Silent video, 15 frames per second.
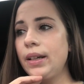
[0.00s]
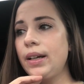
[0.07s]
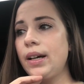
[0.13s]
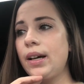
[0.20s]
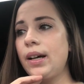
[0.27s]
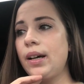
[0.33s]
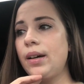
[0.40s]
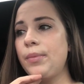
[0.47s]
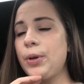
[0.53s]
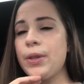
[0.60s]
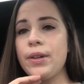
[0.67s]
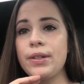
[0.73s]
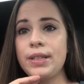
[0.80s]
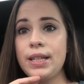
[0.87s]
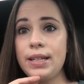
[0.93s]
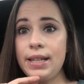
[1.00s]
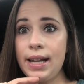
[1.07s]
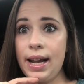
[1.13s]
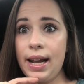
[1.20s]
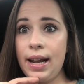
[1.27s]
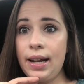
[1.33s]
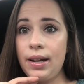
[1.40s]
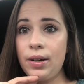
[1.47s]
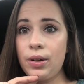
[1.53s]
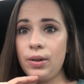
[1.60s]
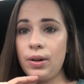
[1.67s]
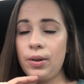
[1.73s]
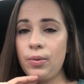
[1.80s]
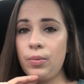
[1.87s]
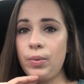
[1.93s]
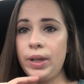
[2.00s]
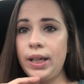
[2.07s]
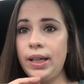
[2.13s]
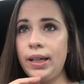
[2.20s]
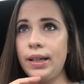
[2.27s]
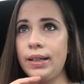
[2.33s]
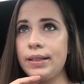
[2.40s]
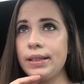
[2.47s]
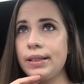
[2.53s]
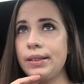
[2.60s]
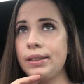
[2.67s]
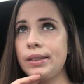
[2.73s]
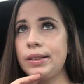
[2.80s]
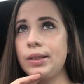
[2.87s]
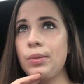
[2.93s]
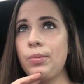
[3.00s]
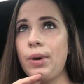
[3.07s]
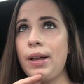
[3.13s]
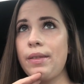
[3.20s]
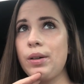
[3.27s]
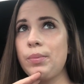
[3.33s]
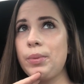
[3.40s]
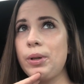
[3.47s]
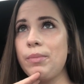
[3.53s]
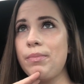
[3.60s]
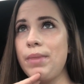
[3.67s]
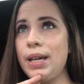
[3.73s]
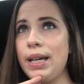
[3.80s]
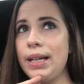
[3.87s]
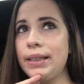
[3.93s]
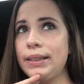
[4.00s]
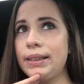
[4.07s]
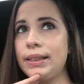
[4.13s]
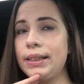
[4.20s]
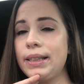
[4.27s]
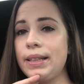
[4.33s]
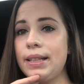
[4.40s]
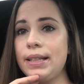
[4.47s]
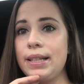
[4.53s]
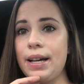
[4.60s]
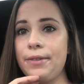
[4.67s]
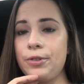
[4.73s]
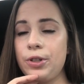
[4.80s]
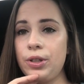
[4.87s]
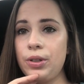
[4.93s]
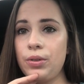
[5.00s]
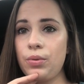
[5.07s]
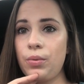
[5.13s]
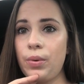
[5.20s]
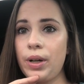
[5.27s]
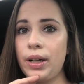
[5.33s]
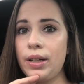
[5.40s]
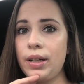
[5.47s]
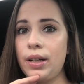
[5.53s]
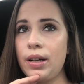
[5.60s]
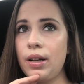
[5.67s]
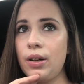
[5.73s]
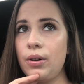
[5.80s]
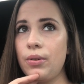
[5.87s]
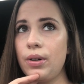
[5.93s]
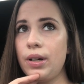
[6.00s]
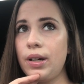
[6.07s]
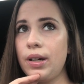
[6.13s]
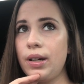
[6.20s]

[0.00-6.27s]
Although today we, as long as the weather permits, this afternoon, we're going to go,